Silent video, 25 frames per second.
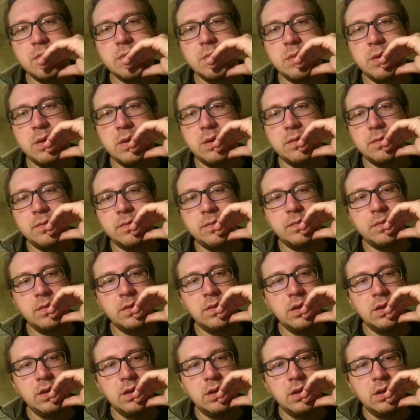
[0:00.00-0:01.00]
But
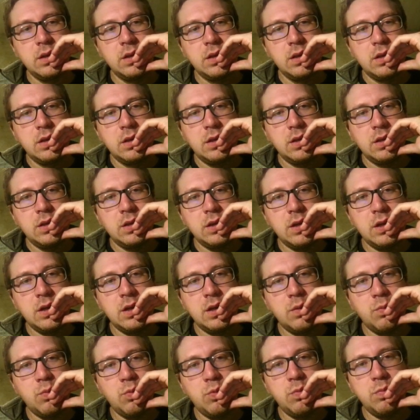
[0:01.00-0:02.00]

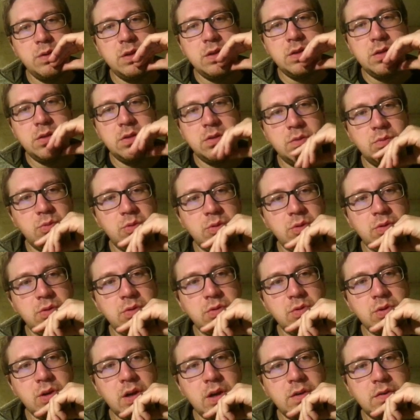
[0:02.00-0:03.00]
we'll
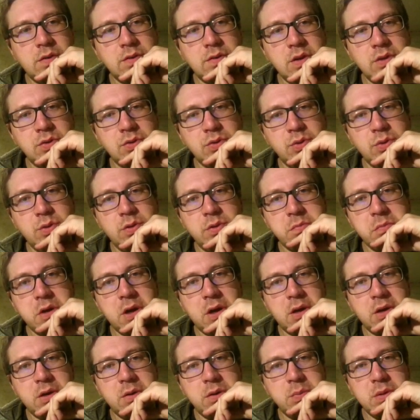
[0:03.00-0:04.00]
try to stay true to the
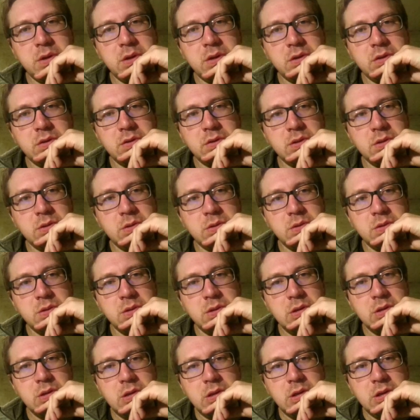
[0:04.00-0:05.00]
mock-up here. So
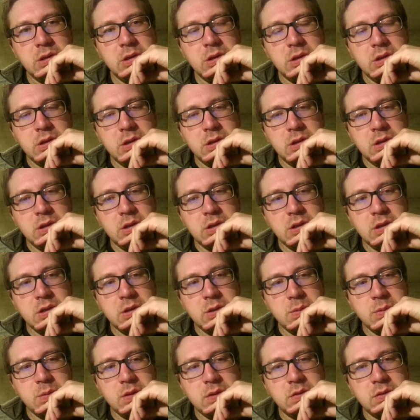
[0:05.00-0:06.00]

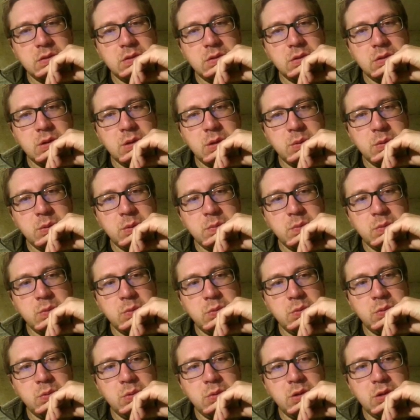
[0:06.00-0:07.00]
that's looking
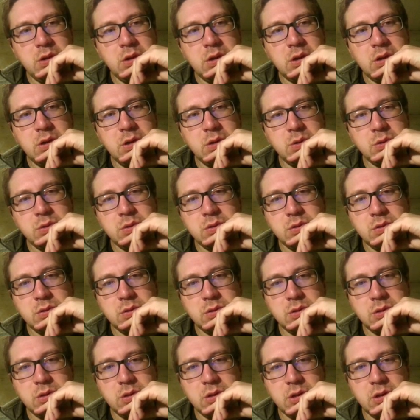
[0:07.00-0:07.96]
really close.